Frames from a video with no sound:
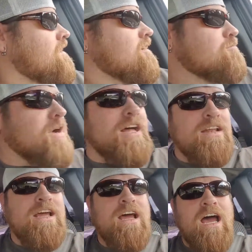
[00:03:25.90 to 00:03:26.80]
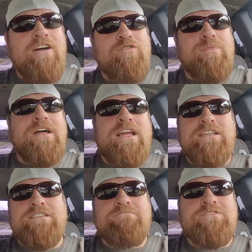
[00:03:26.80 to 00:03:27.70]
but
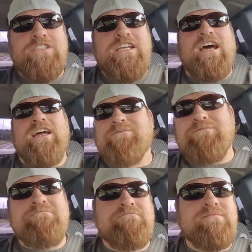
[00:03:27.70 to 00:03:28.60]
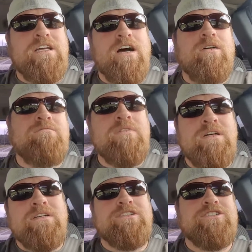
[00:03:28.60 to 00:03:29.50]
everybody's just kind of, you know,
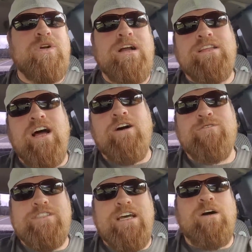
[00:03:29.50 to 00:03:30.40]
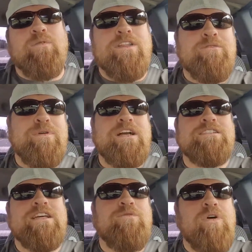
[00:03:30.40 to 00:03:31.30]
shrugged it off and dealt with it because
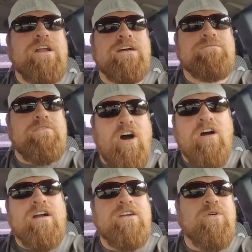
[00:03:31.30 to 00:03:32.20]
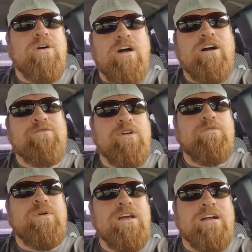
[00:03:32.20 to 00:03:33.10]
they want a hardcore off-road
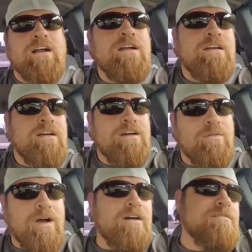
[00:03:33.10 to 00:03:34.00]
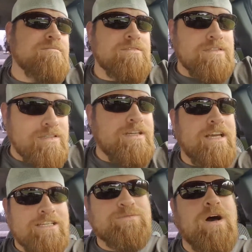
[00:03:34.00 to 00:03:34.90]
wheeler. Well,
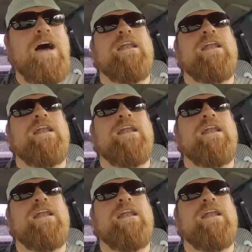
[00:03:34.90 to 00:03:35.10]
guess what?